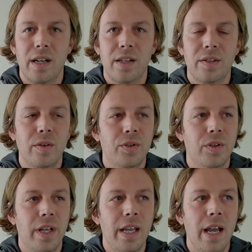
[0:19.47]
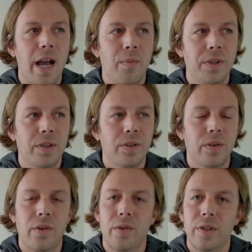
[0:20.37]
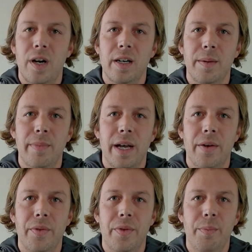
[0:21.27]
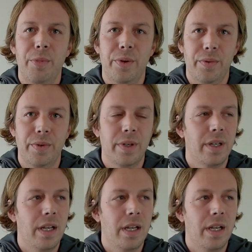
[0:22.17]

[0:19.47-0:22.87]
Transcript: So today I wanted to talk about the moon.